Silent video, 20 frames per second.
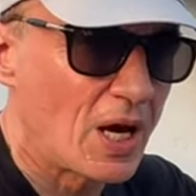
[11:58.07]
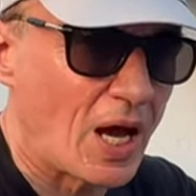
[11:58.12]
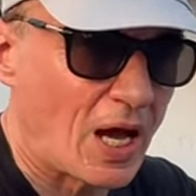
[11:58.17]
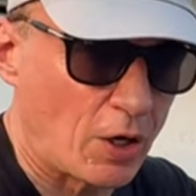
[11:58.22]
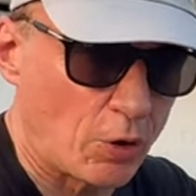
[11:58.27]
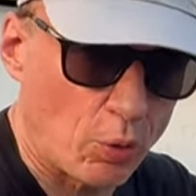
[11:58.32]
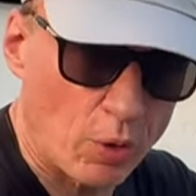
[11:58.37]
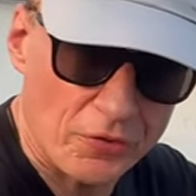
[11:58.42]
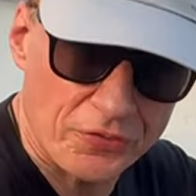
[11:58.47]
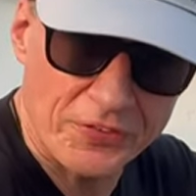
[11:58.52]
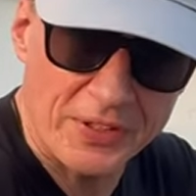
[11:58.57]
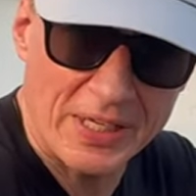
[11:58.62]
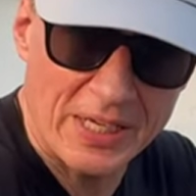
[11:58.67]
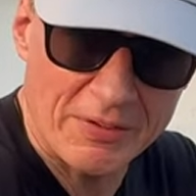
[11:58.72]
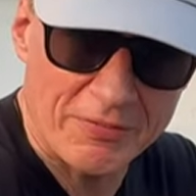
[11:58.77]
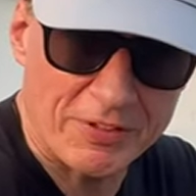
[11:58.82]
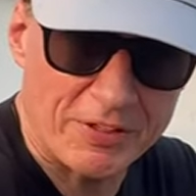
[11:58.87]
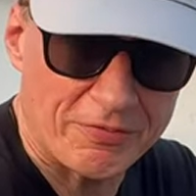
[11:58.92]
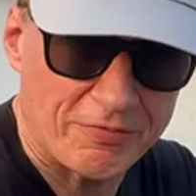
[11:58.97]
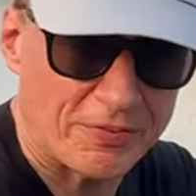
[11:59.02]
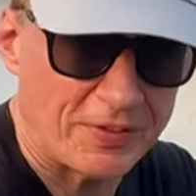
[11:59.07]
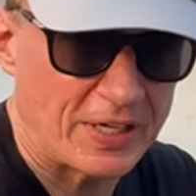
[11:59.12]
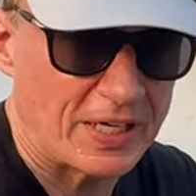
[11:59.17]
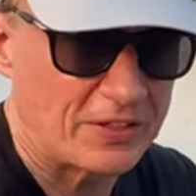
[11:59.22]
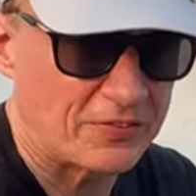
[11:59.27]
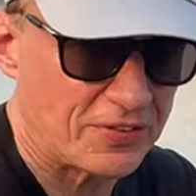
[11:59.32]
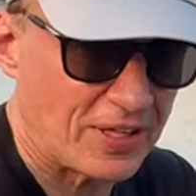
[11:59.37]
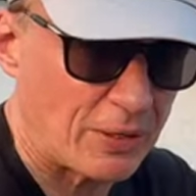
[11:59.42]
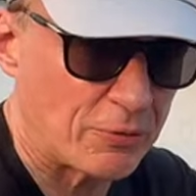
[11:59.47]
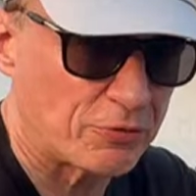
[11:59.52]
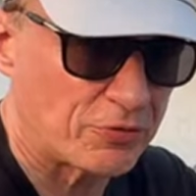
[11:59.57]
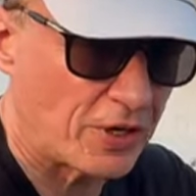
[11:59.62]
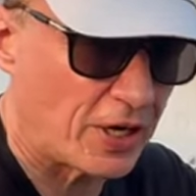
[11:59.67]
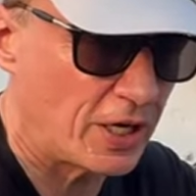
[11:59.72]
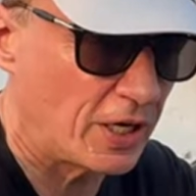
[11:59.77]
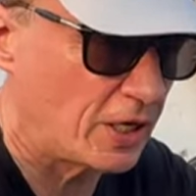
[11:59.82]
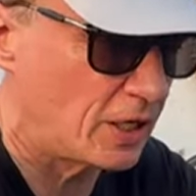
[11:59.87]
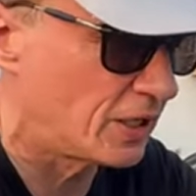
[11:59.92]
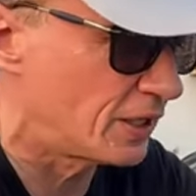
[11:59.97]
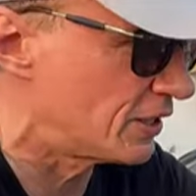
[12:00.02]
I wasn't here for the first, that was
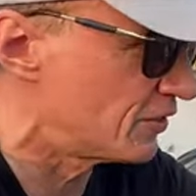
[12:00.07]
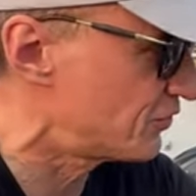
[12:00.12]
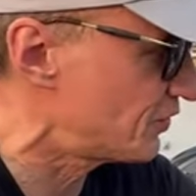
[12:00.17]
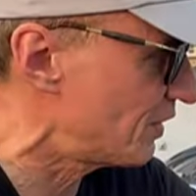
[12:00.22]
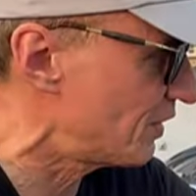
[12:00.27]
early this